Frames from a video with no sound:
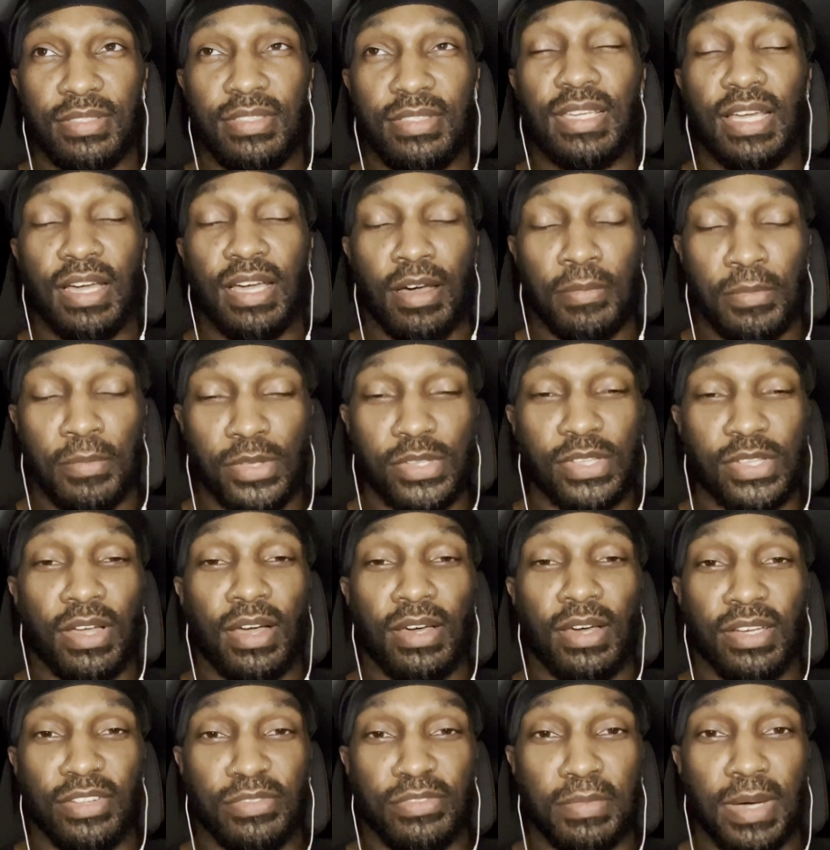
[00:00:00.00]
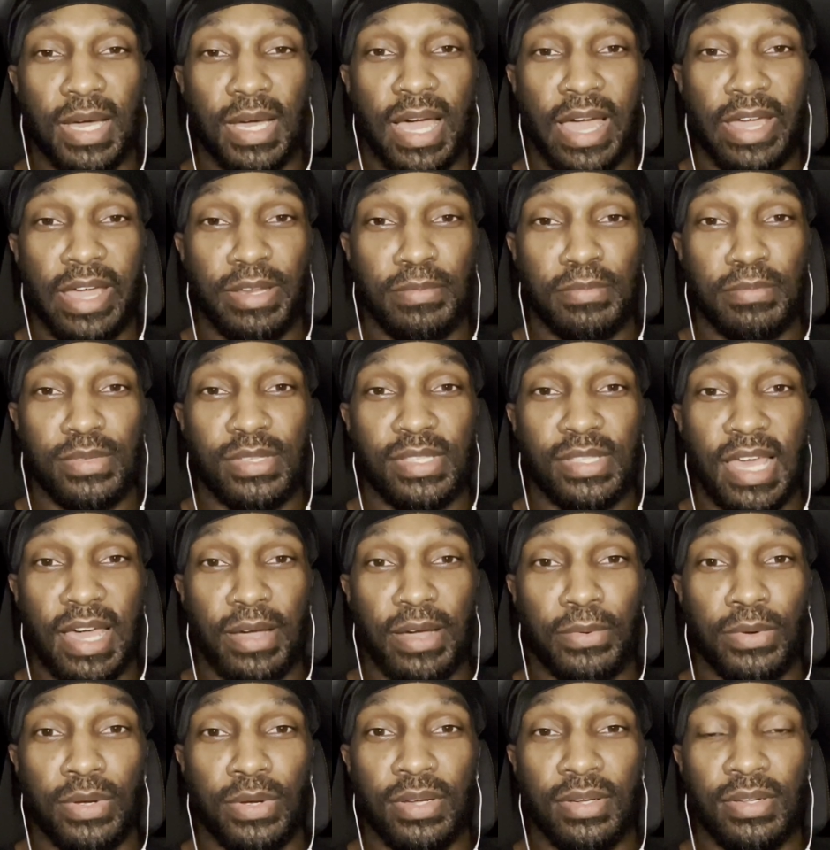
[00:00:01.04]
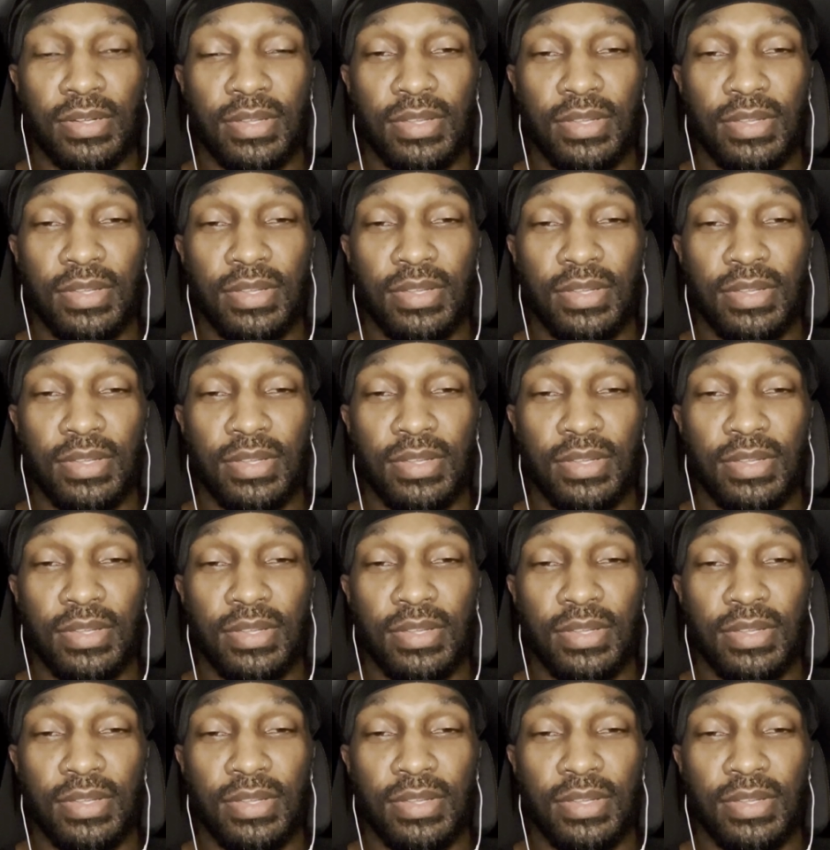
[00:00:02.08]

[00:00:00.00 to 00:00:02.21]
almost all of my items that were